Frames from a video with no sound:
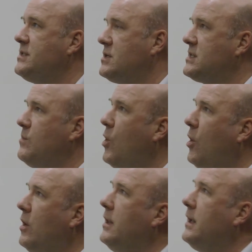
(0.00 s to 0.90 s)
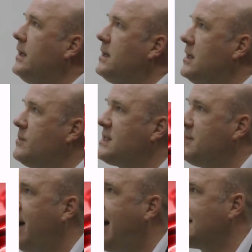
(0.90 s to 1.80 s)
are small,
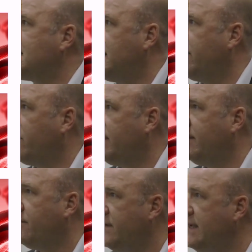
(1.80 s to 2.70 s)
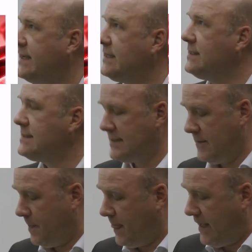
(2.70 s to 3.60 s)
smart delivery
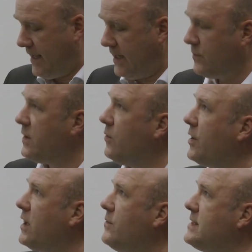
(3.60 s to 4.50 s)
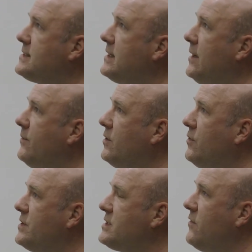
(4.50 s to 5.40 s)
vehicles. And we are working with the
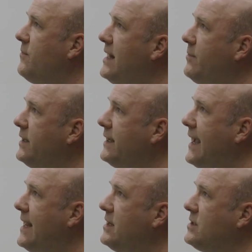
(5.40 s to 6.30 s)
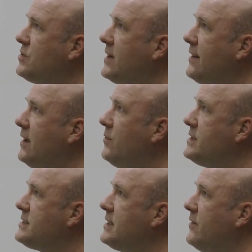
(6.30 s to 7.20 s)
University of Melbourne again, together
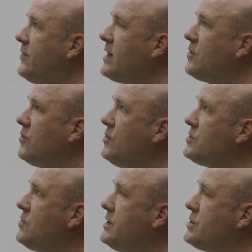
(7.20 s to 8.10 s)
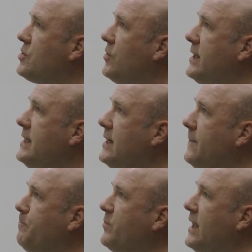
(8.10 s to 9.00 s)
with Frank Caruso, who is shown
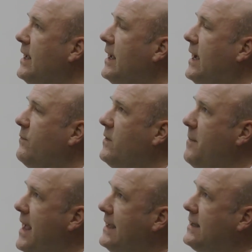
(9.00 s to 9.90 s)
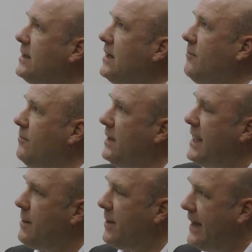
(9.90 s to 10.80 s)
here. And we make
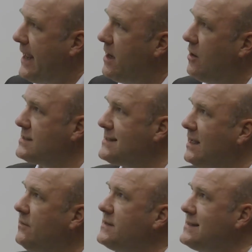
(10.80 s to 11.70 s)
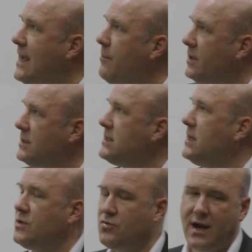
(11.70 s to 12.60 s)
layer by layer or self-assembled
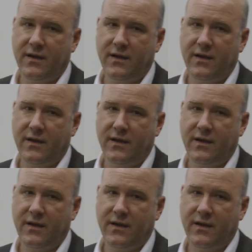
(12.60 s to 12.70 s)
drug